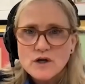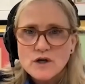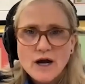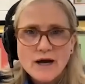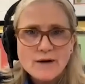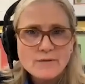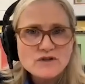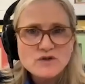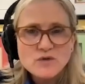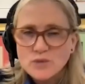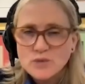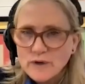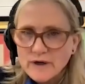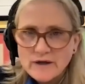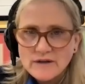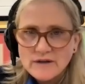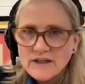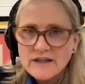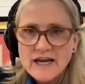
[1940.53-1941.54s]
I was
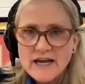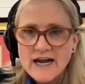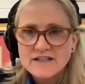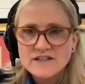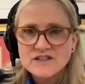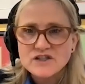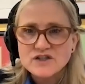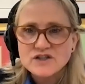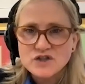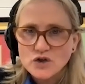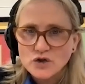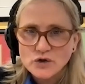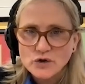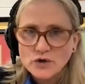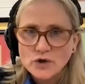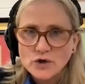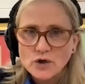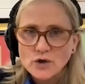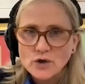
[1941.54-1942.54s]
rarely cast as a
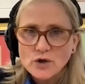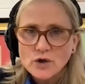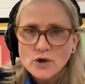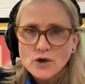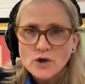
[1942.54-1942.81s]
girl.